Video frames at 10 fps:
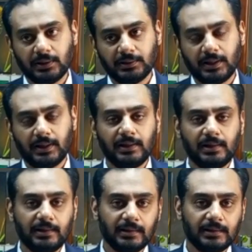The
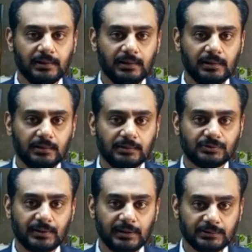analytical
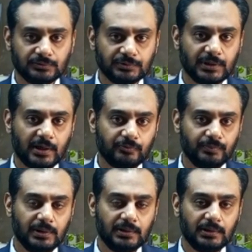skills which have
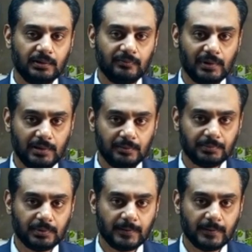been developed